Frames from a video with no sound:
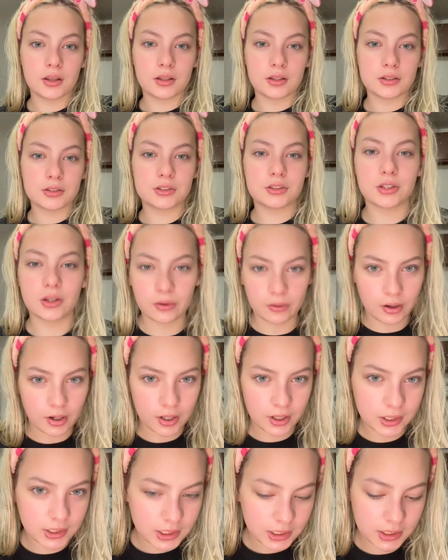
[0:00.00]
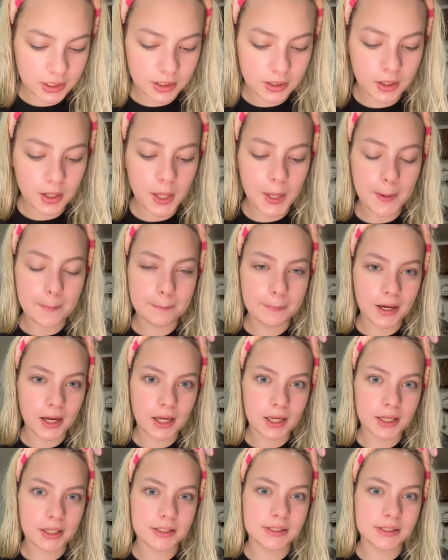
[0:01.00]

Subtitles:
So I already did my